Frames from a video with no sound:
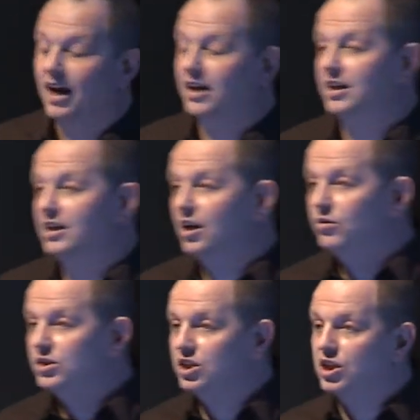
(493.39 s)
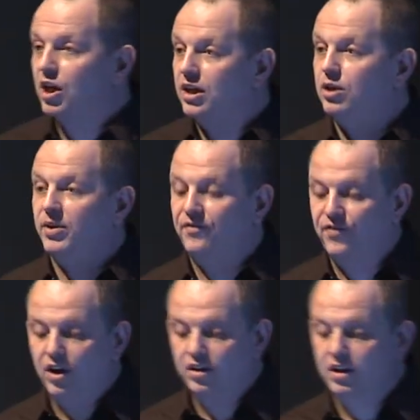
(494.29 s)
And, you know, just to go a little bit
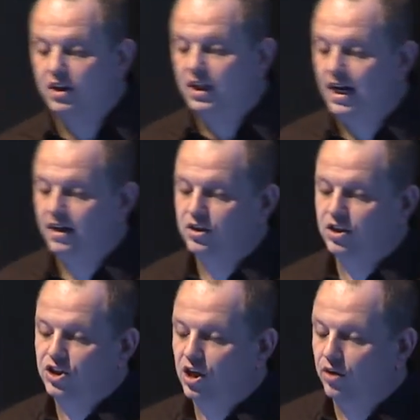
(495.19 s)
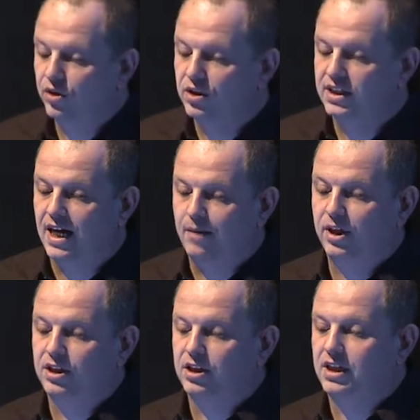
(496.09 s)
further than that, to show you the
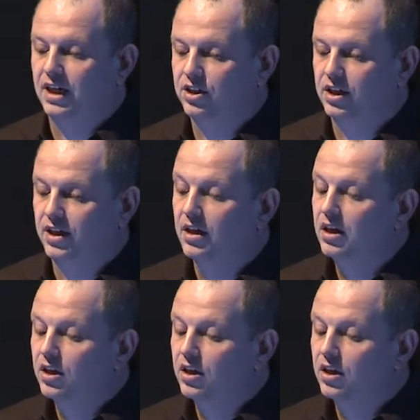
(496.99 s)
damage, essentially,